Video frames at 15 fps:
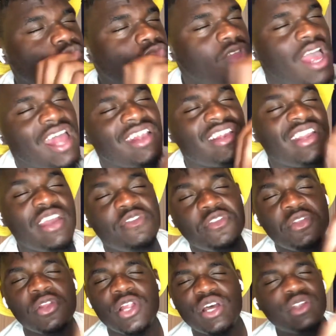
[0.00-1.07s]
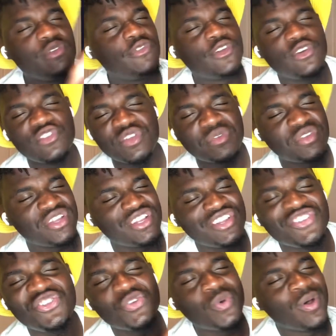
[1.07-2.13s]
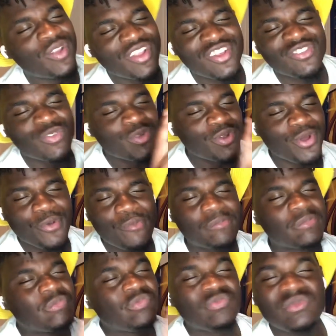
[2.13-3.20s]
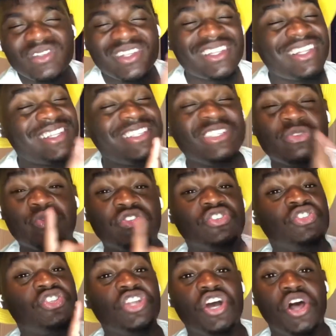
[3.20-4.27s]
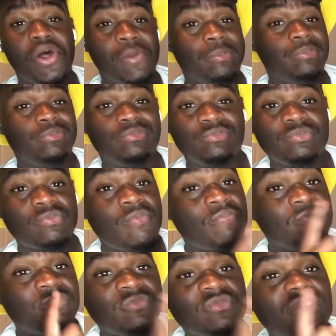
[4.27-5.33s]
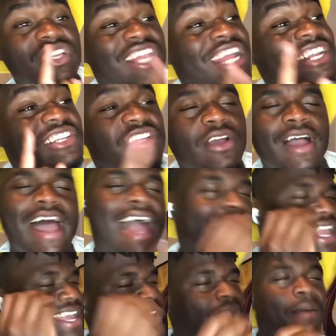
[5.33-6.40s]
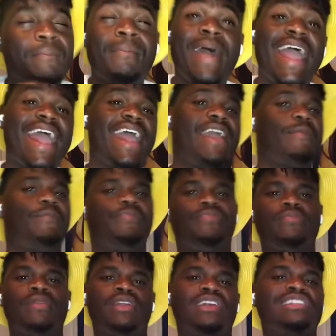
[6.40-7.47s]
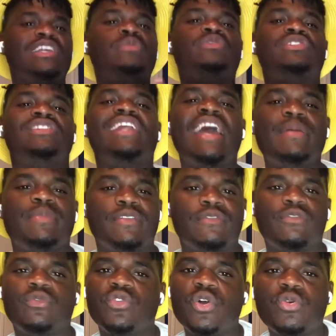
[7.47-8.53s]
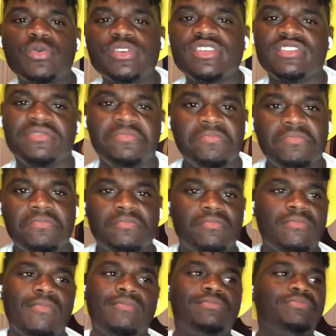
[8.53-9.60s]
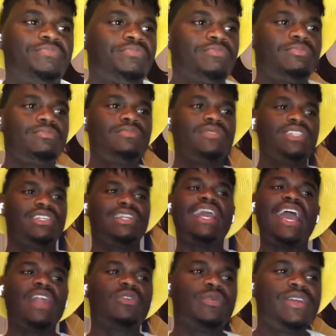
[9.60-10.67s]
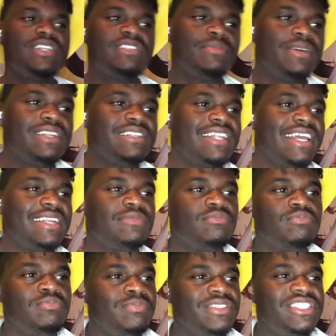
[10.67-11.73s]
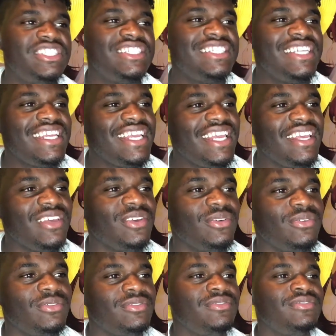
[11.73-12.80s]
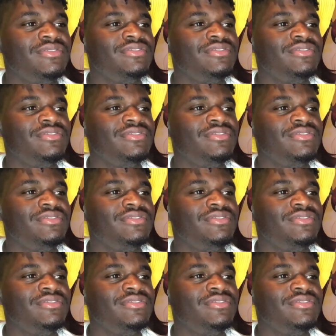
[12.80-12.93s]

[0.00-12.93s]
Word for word: I definitely love the flows they was getting into on this one though. This was dumb. They, I can't. I'm mad because they were snapping for no reason. They had a reason, but it's like chill.